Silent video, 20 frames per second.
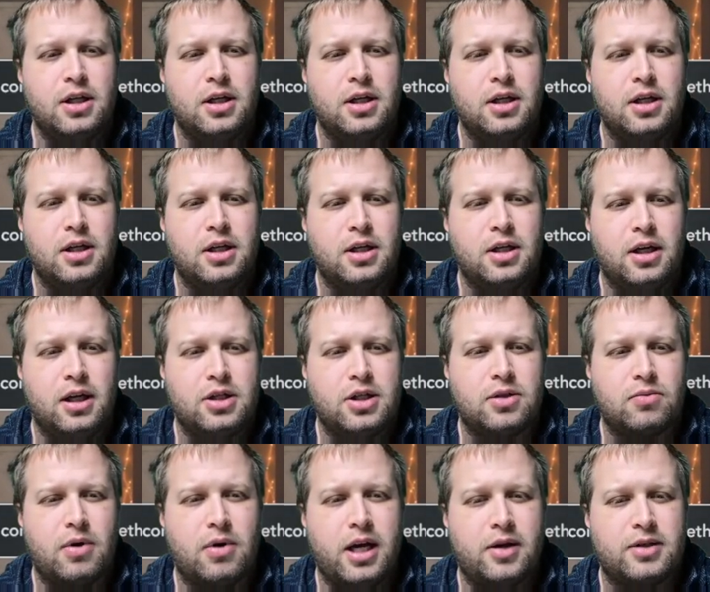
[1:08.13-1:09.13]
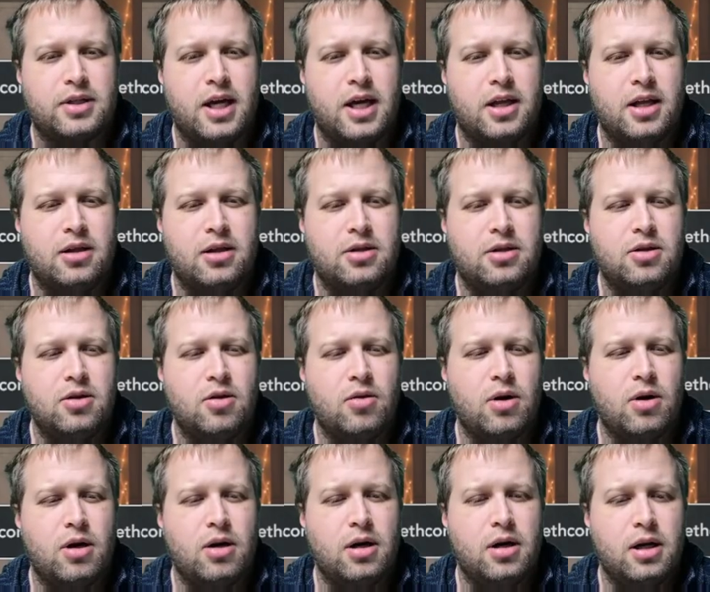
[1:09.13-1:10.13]
She's right outside the
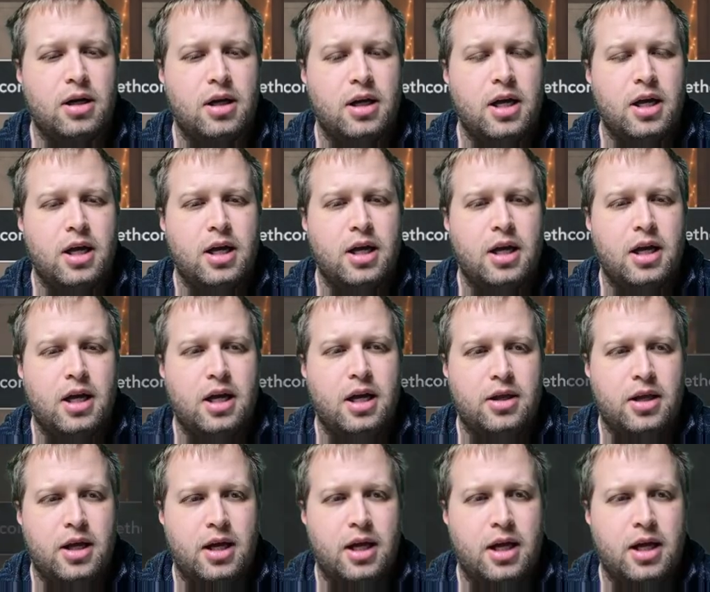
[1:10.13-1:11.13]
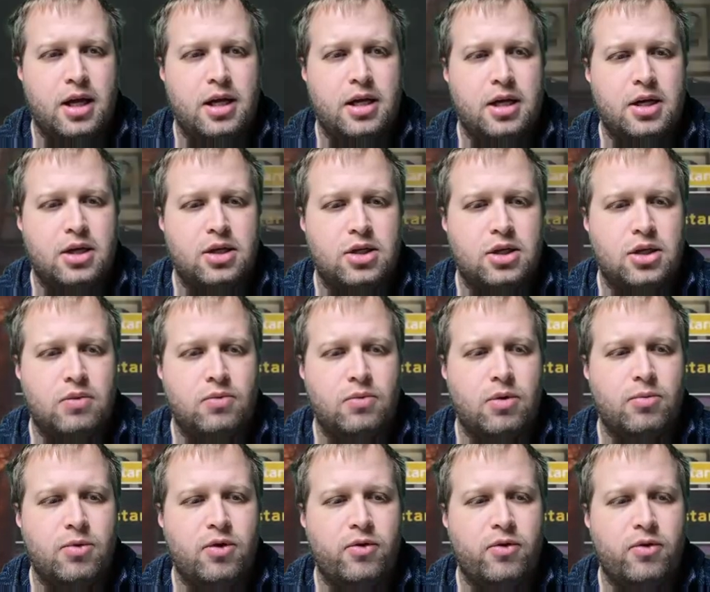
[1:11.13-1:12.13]
door. And she will
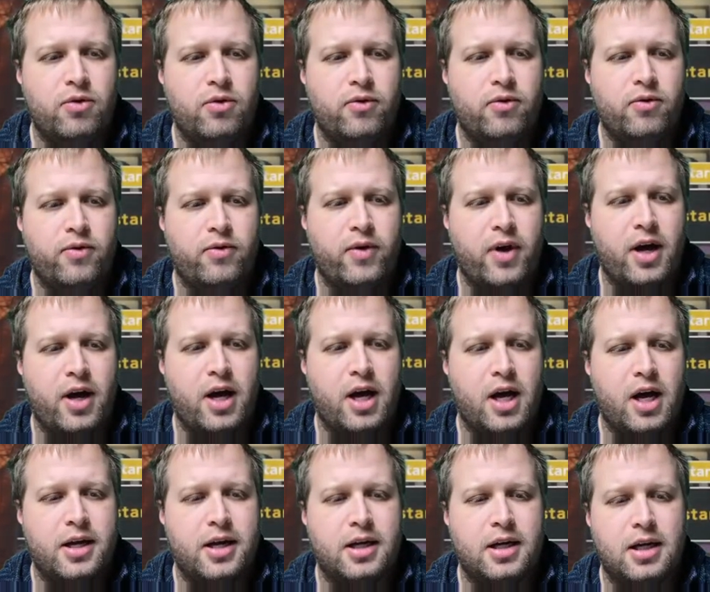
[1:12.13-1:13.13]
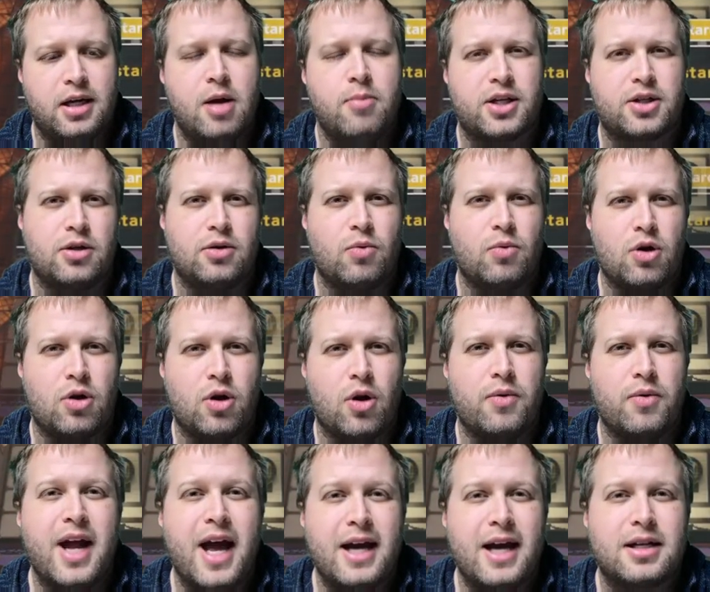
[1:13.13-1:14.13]
move on and Mustard will go
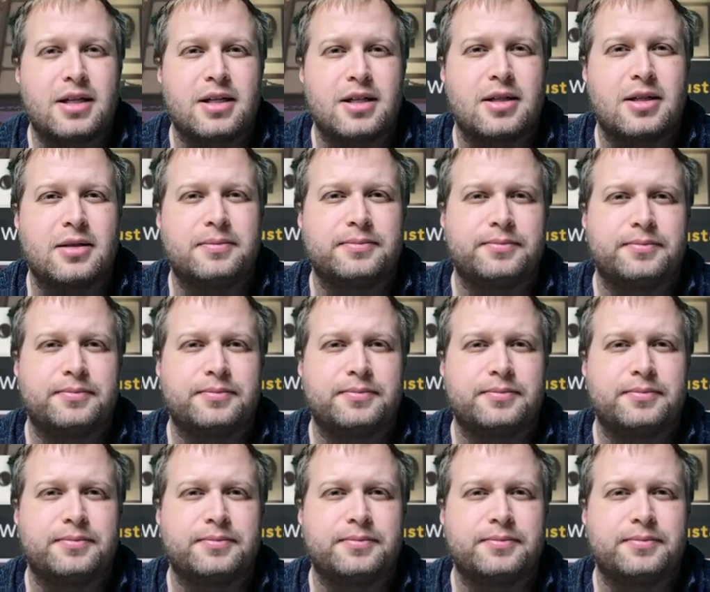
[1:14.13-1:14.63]
next.